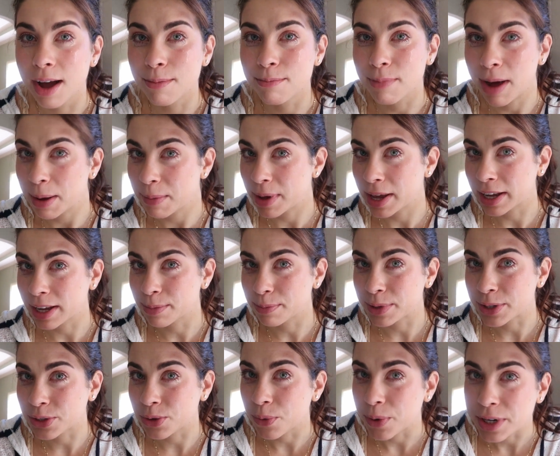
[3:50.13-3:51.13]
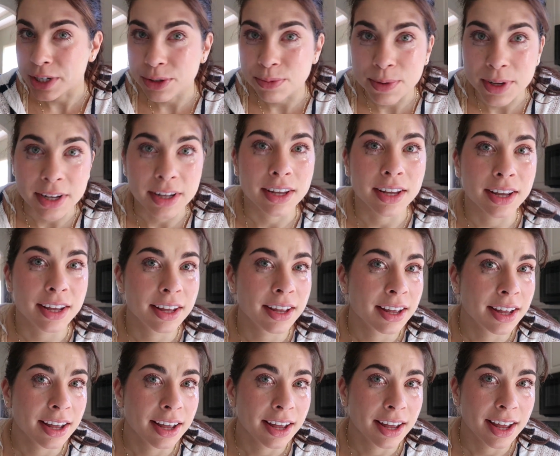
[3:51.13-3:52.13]
My makeup is going to be
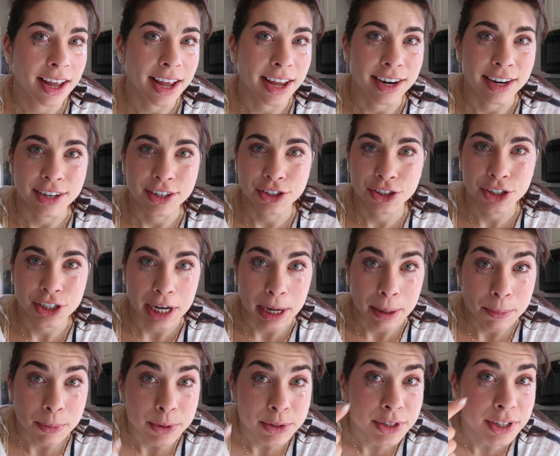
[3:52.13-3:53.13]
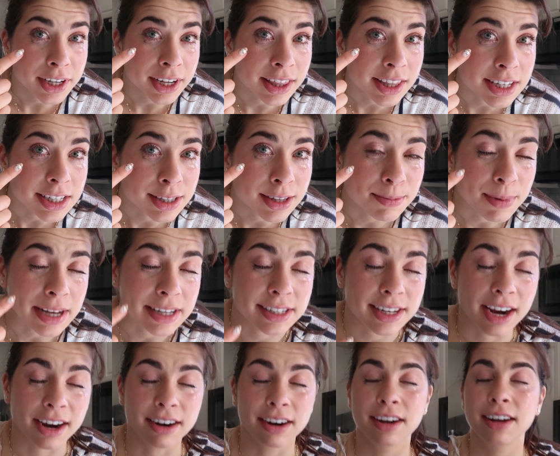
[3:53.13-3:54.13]
in shambles. Look at this, the
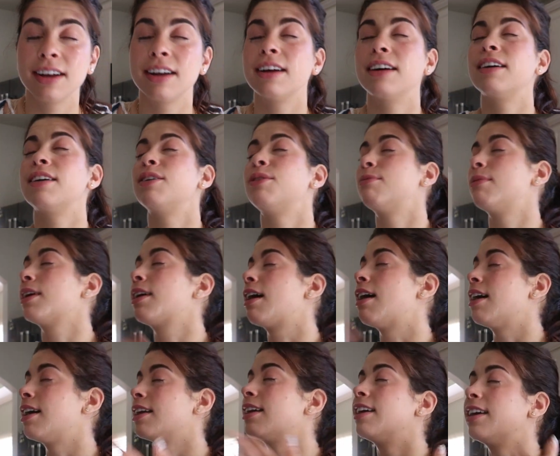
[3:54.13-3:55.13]
mascara, oh my God.